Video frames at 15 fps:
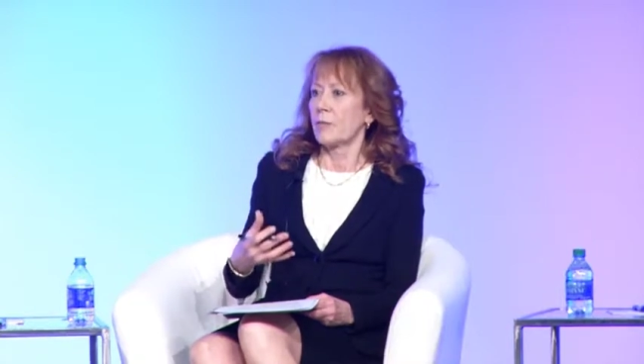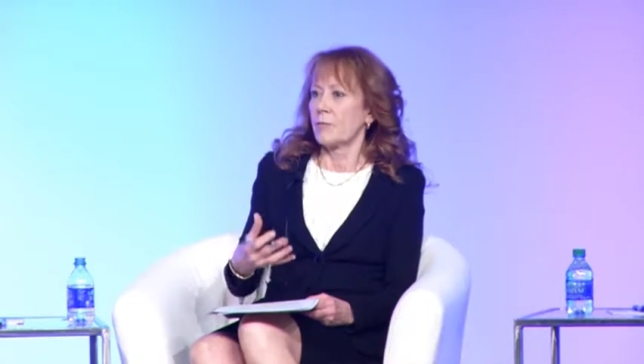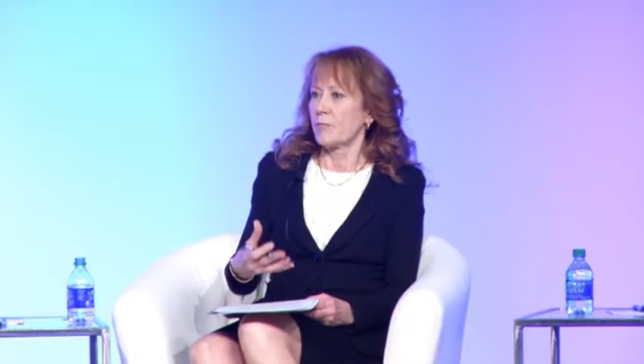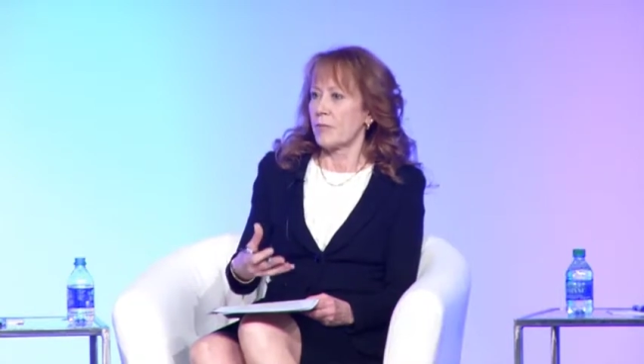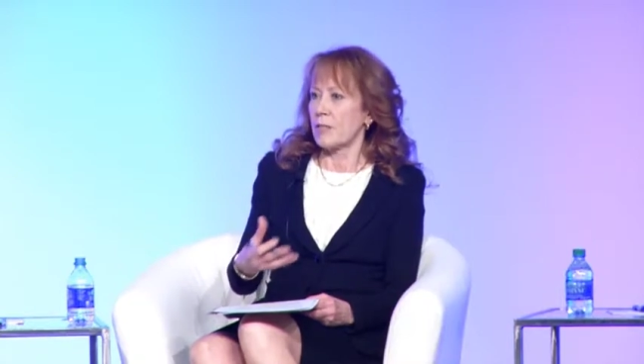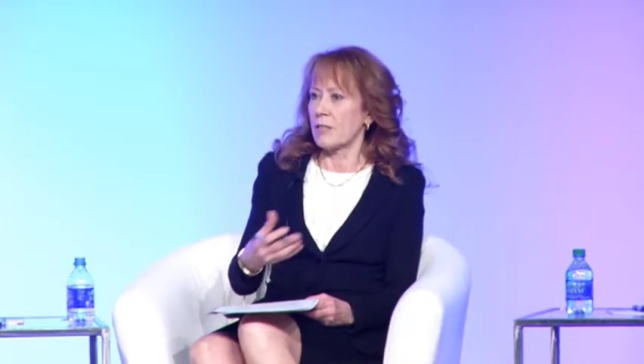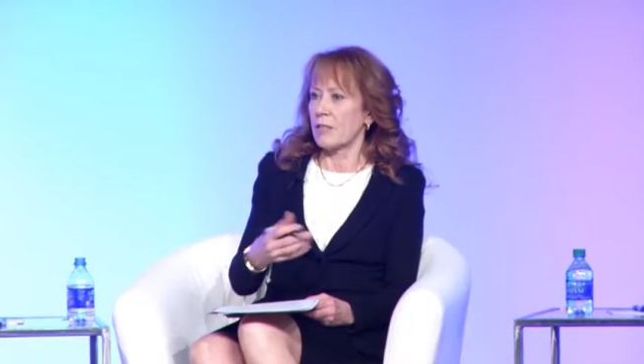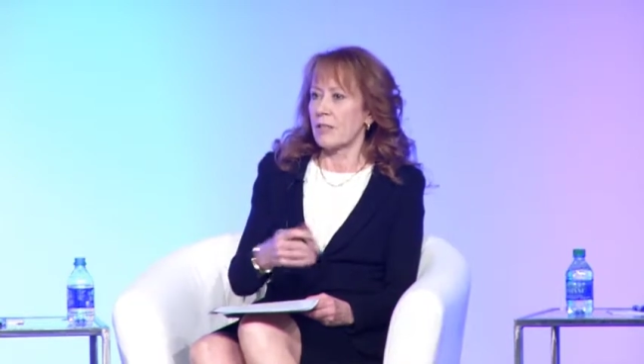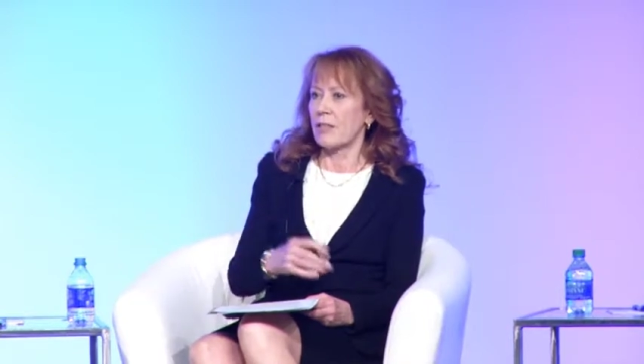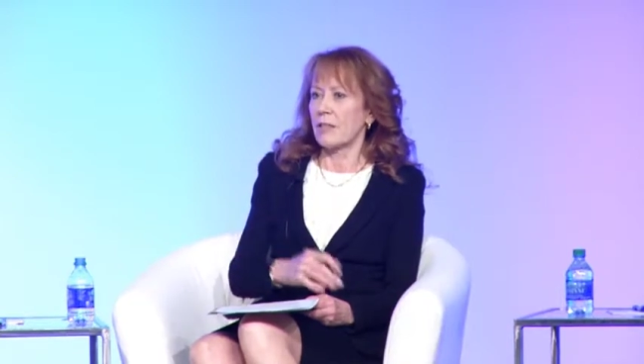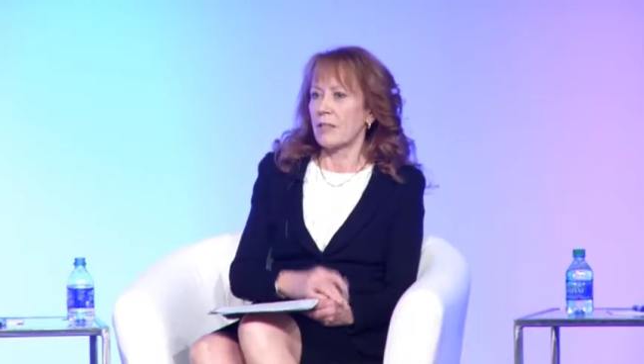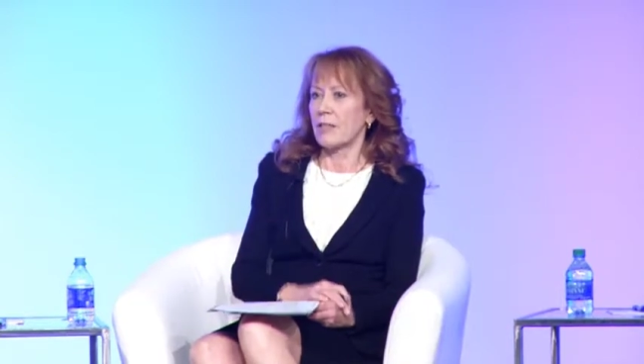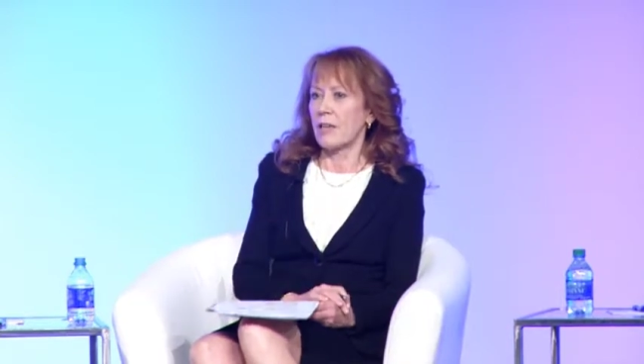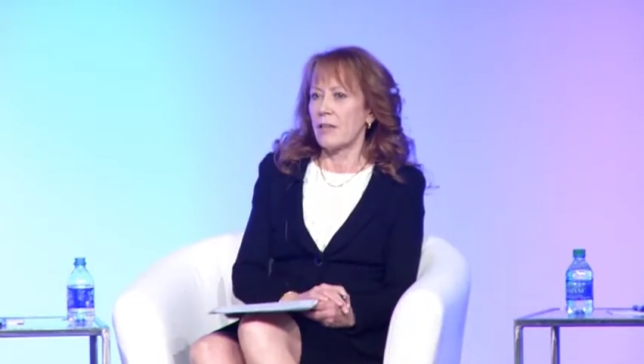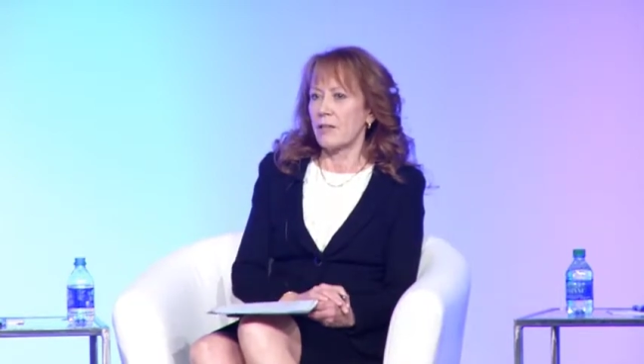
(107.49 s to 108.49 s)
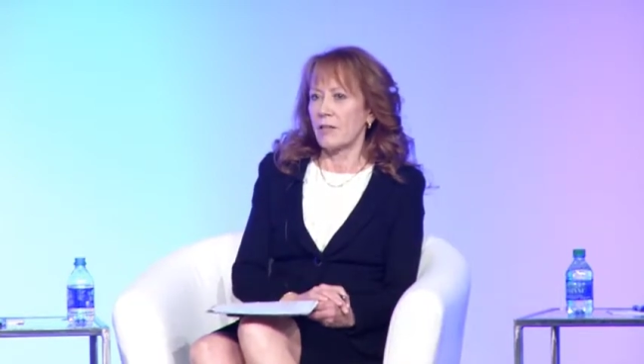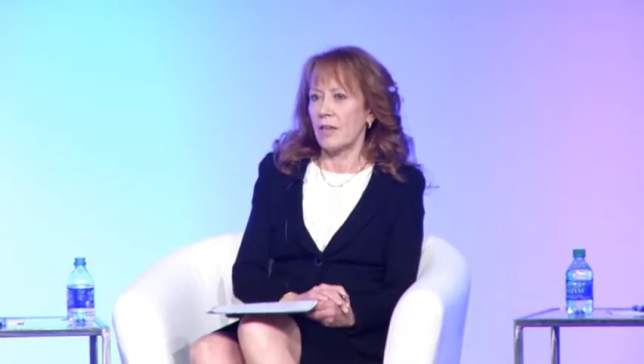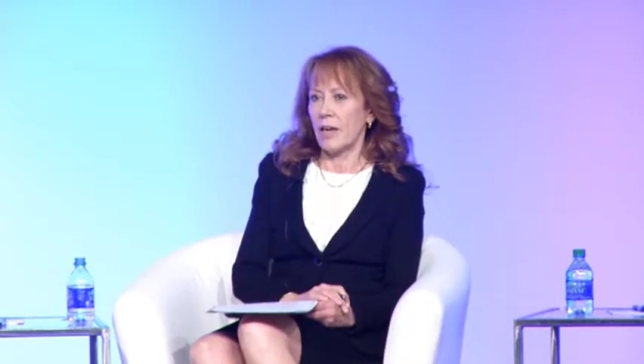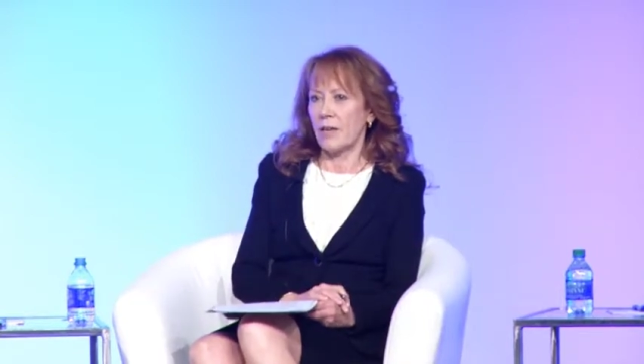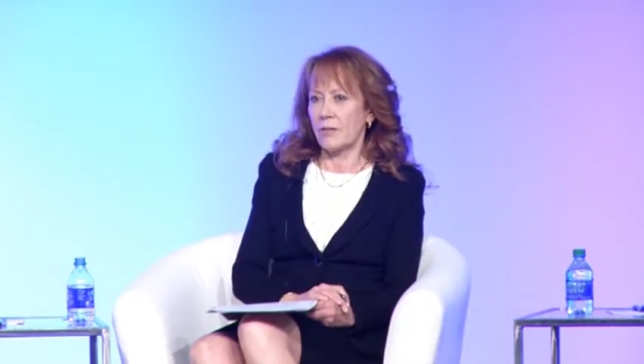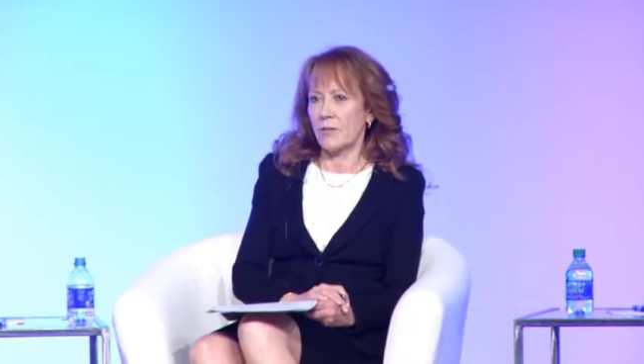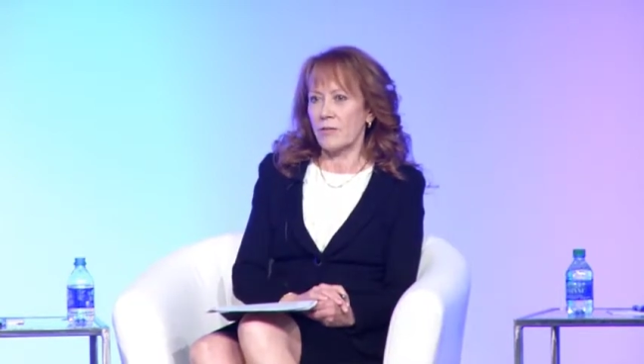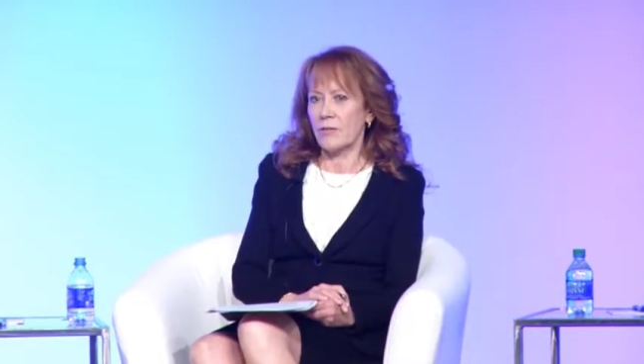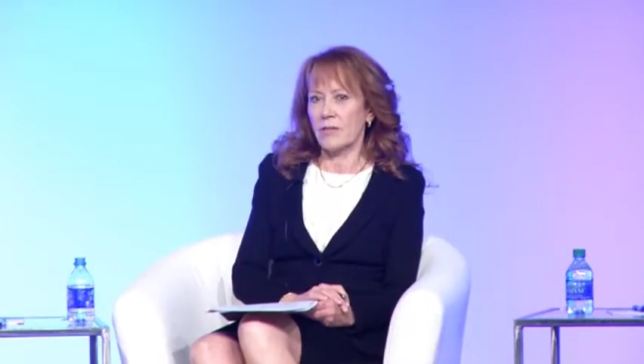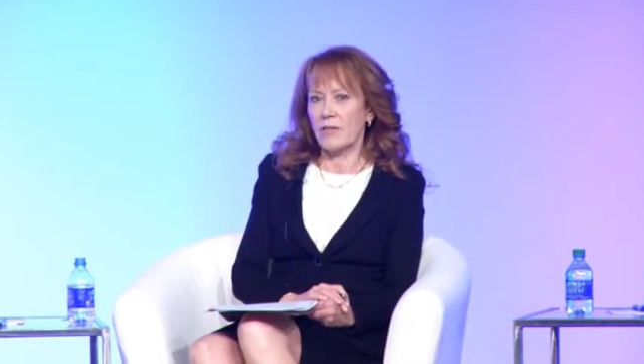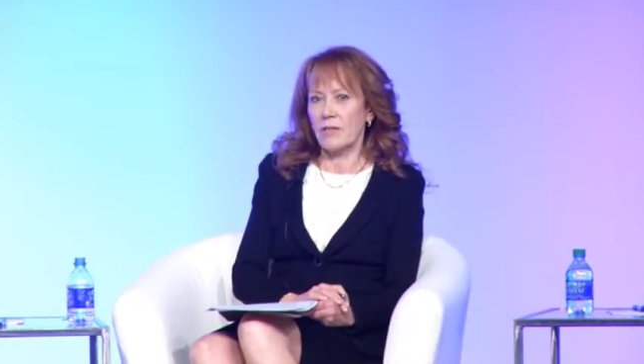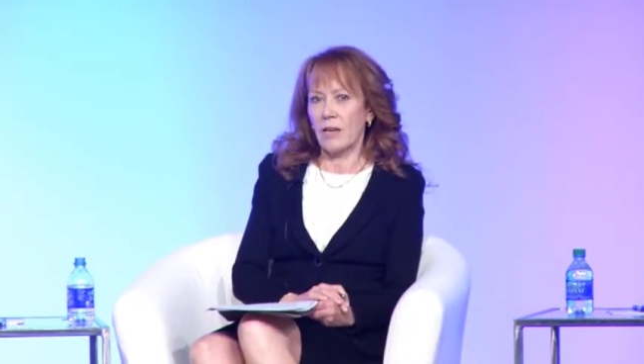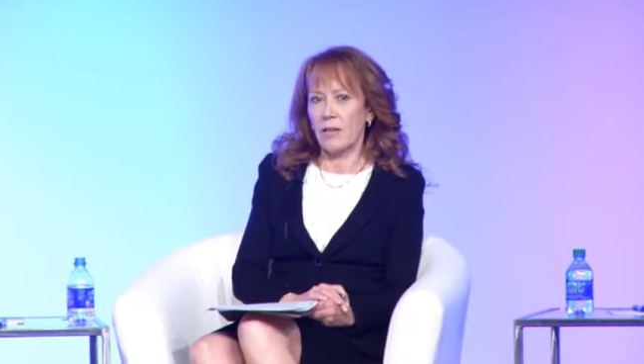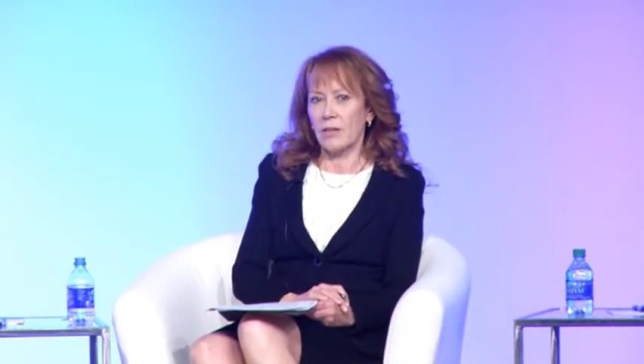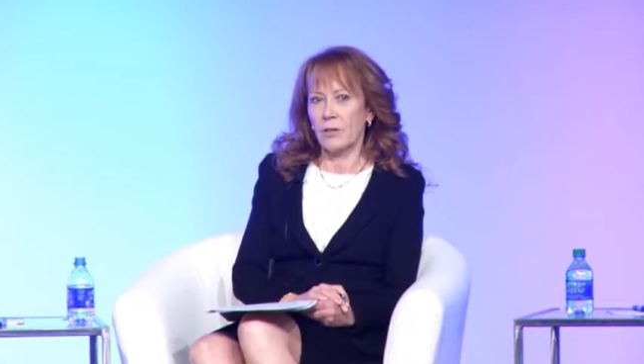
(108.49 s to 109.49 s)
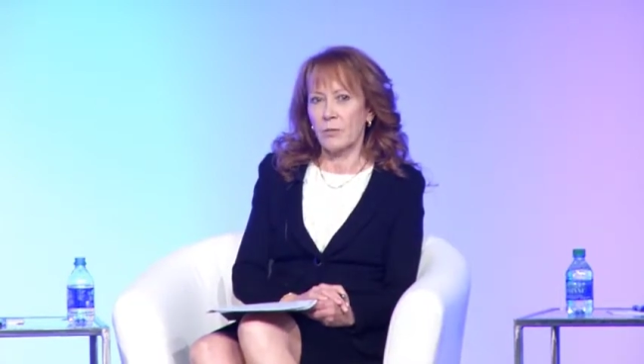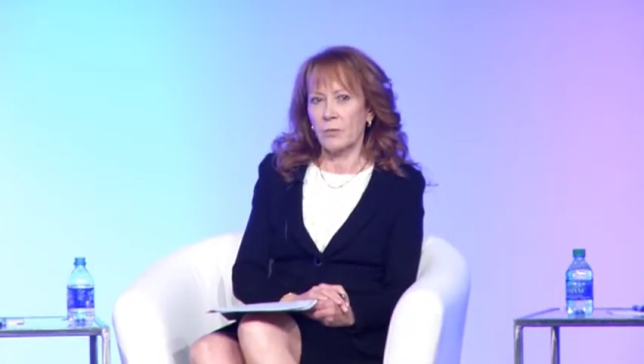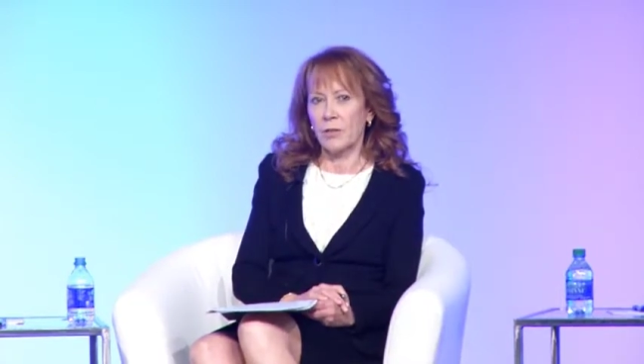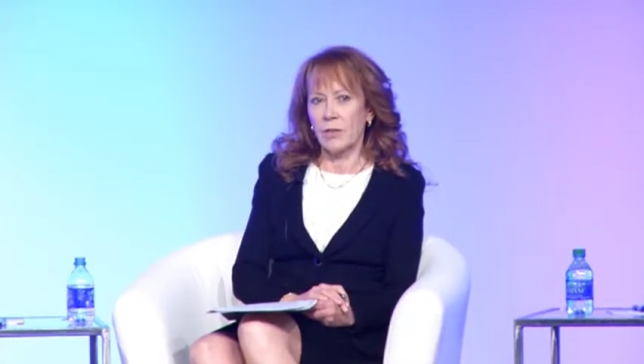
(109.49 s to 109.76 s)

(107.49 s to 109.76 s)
Recently at the Canadian Cancer Society,